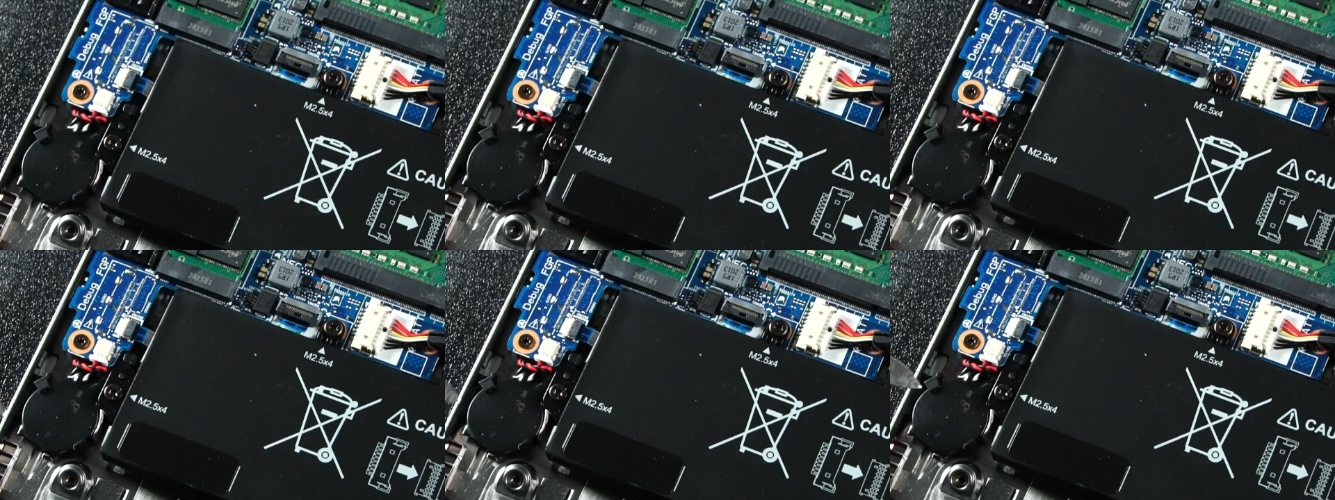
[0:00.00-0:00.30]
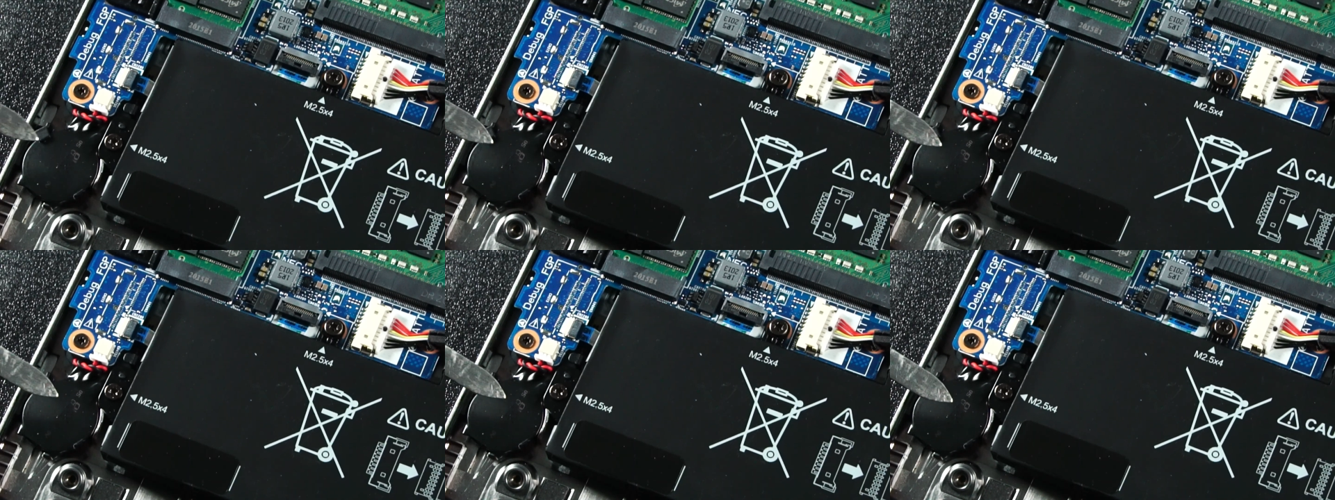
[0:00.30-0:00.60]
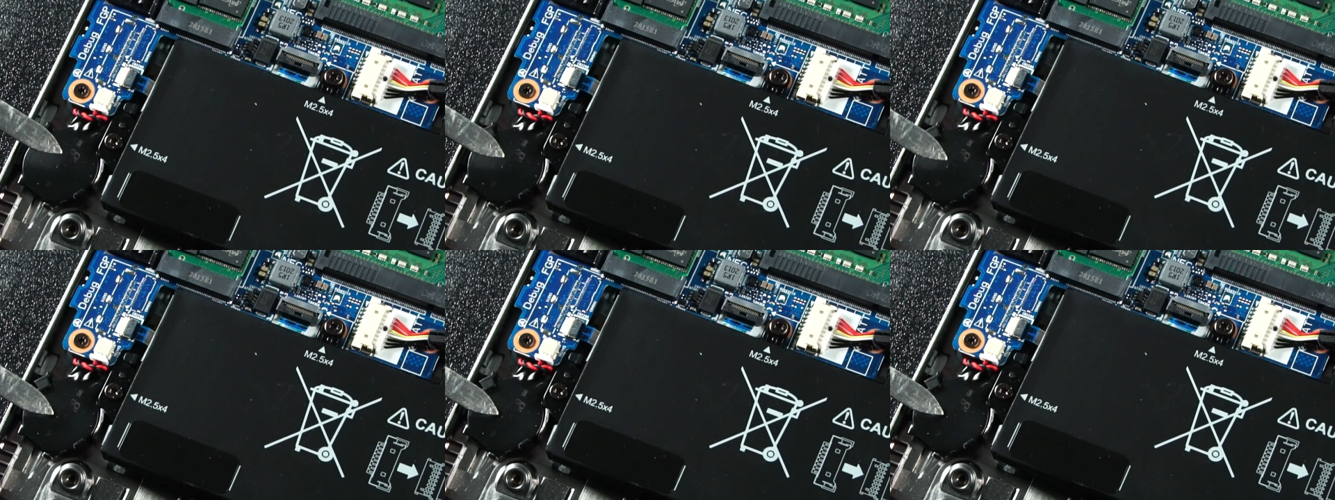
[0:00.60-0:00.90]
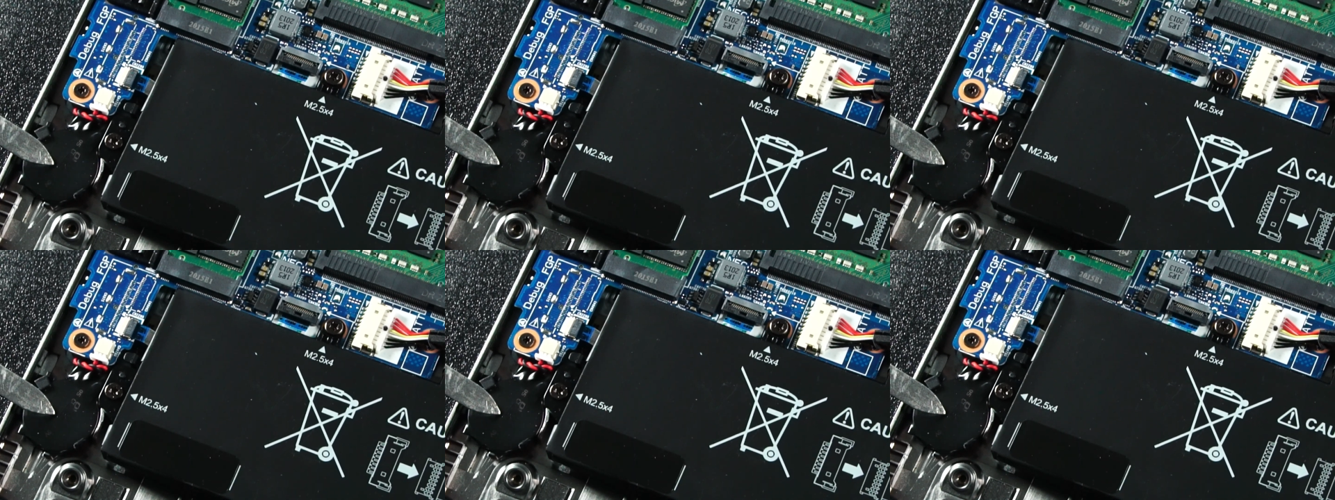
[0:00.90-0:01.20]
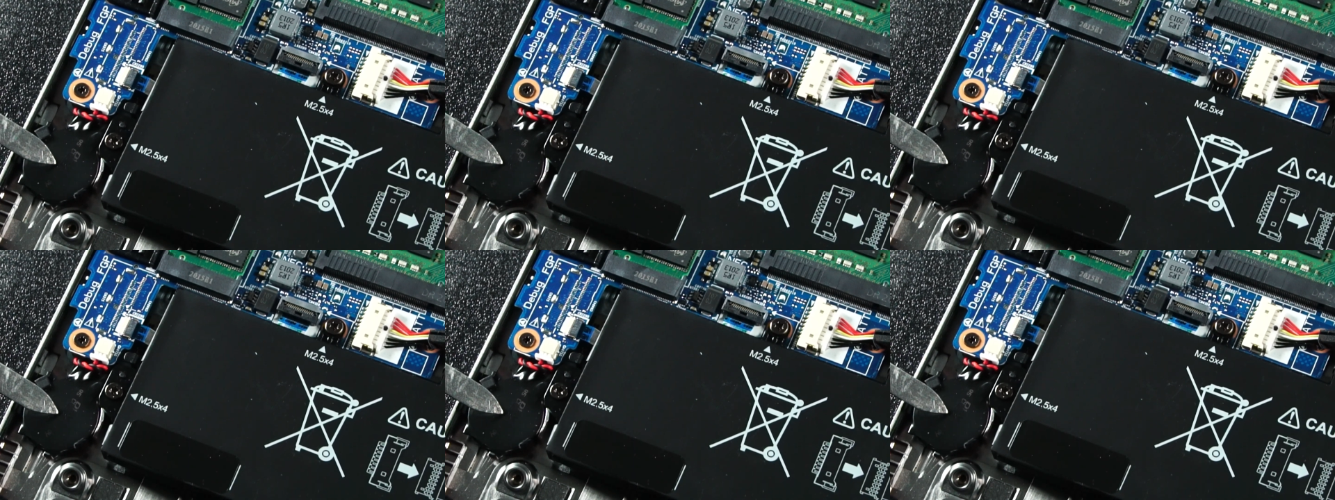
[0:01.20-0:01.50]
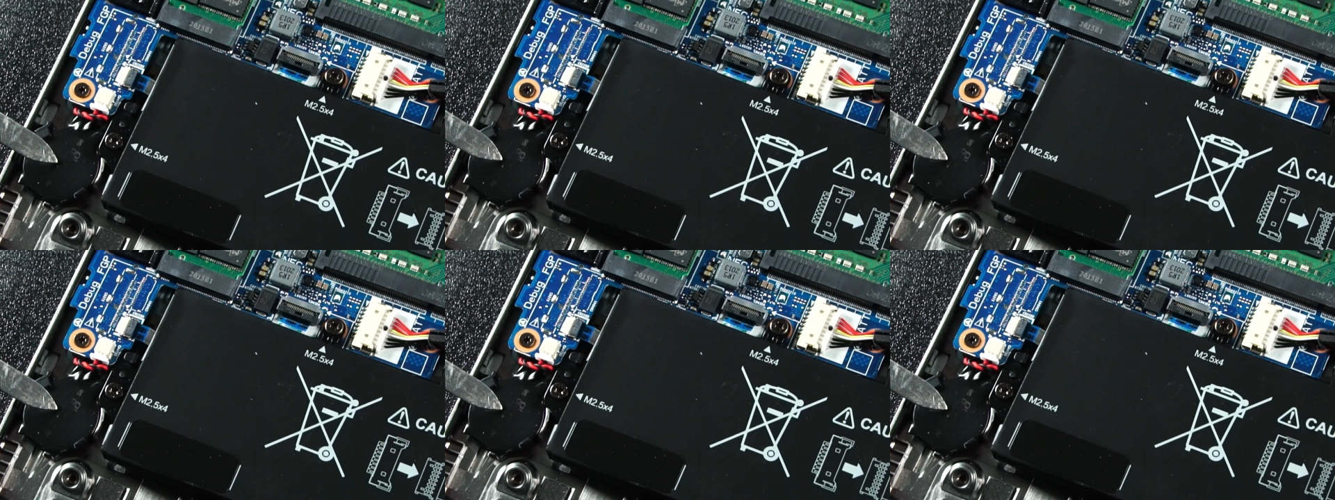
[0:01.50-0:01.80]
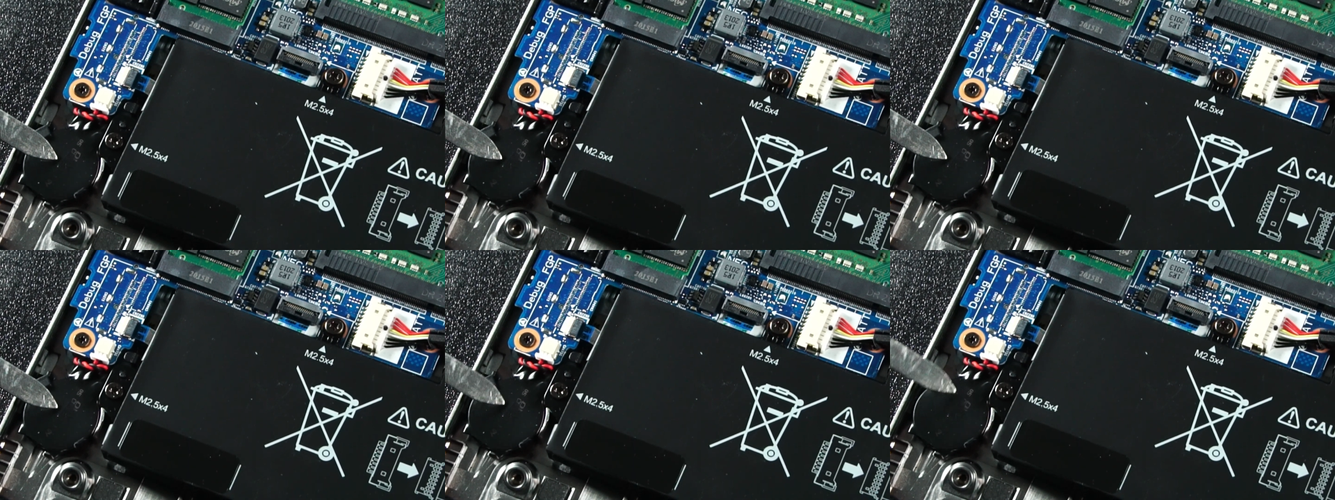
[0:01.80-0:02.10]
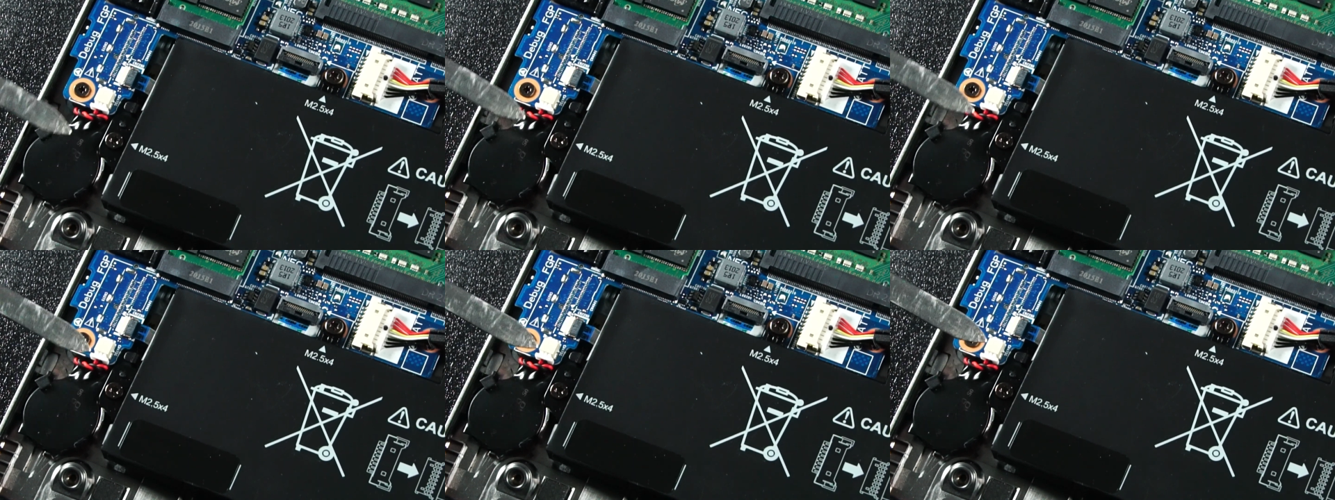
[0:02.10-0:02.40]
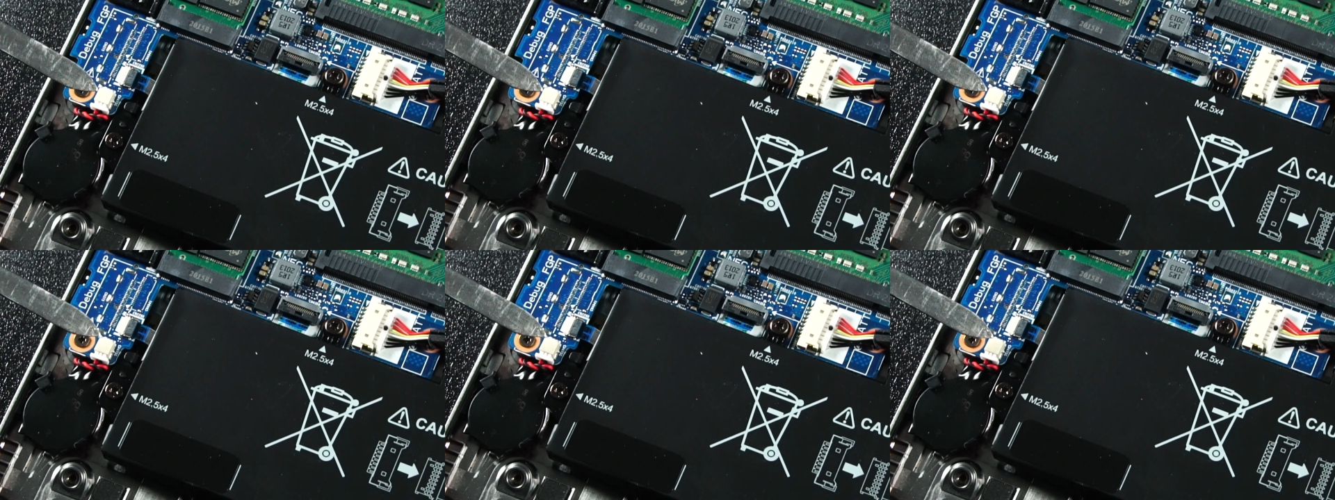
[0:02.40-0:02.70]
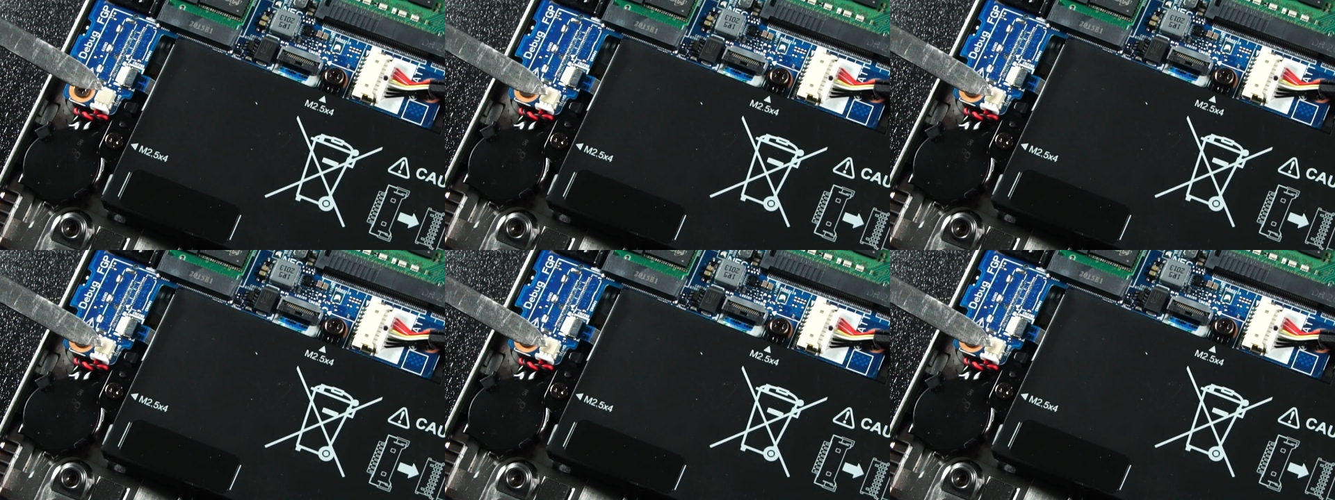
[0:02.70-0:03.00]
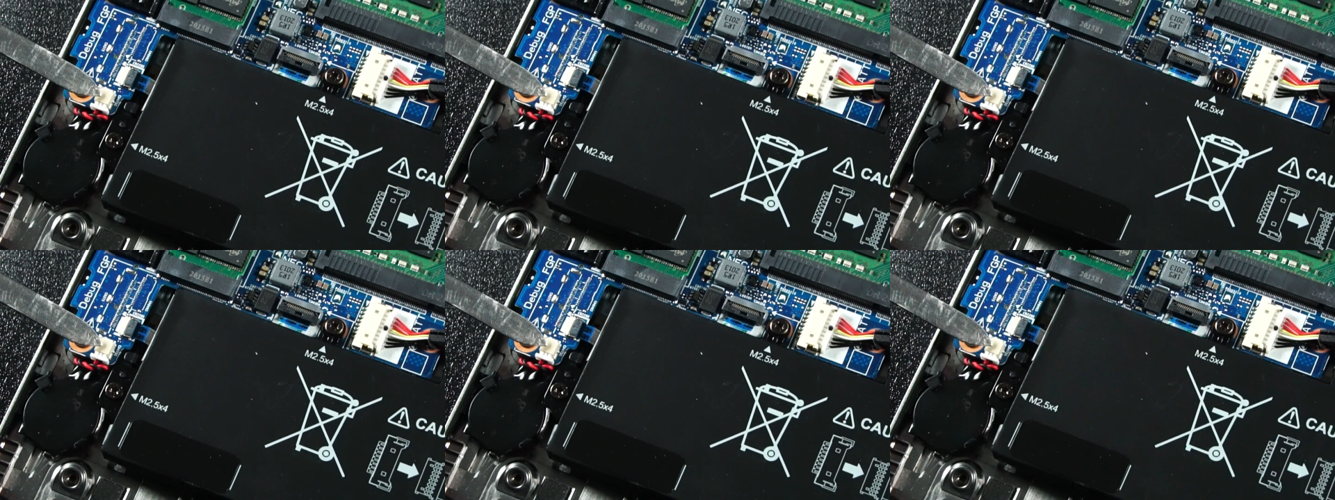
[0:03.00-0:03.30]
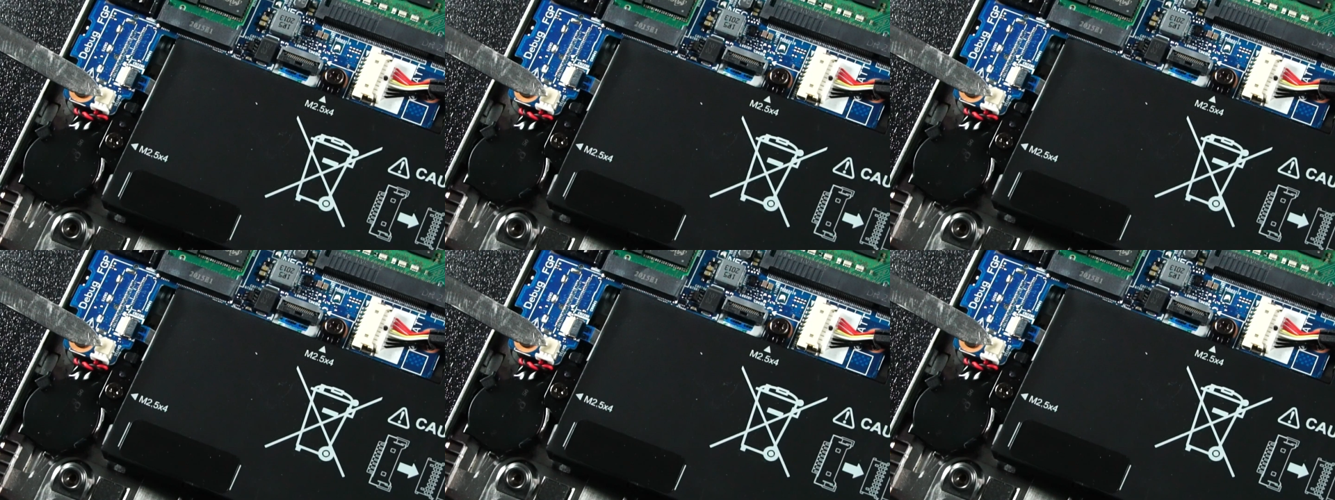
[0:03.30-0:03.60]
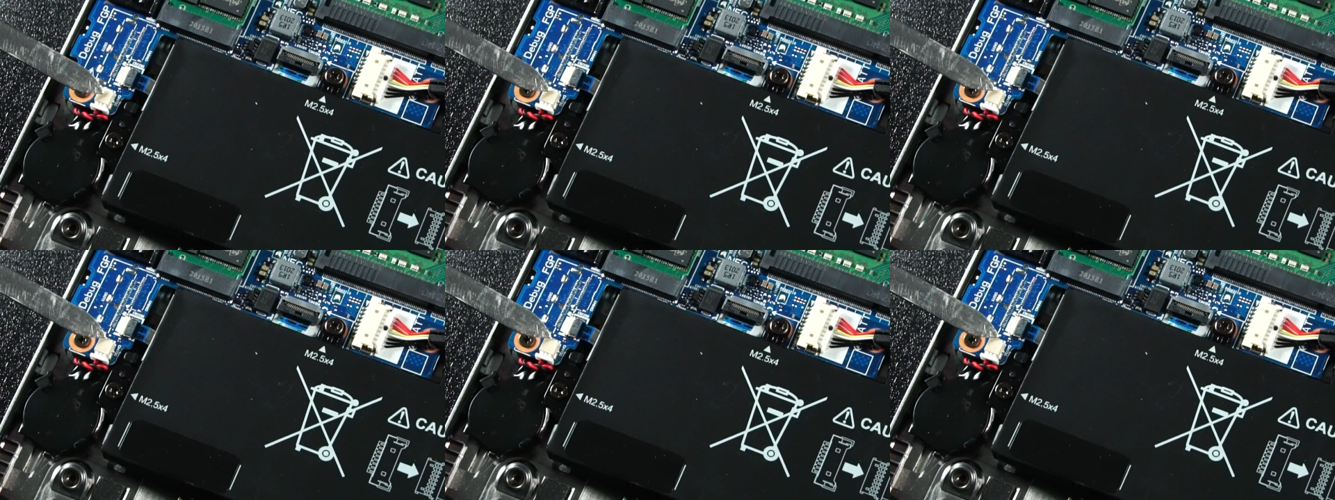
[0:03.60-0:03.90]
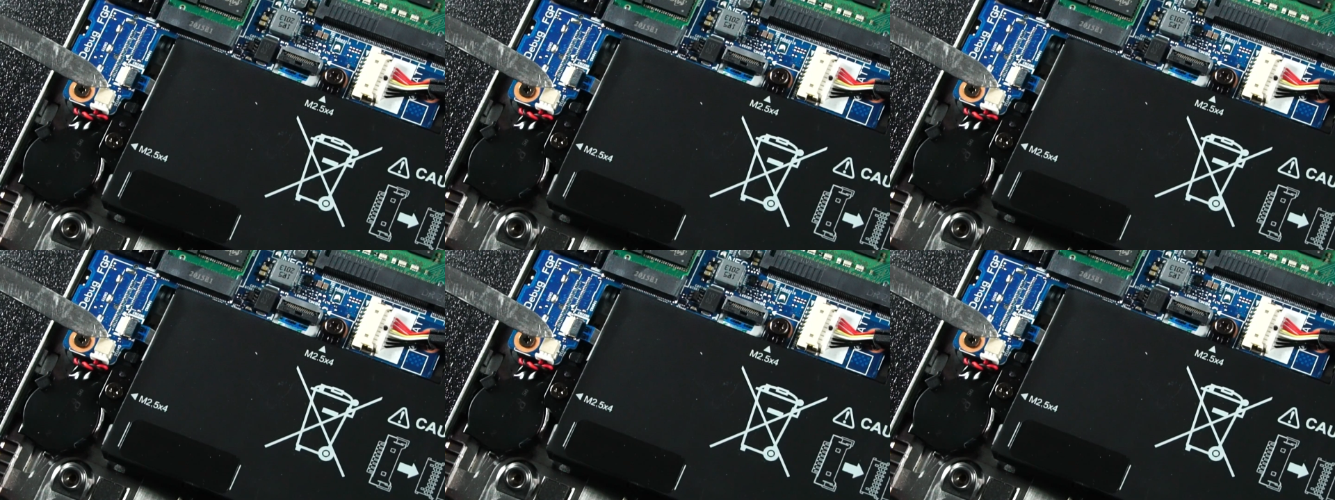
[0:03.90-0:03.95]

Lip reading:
Nobody's mouth can be seen.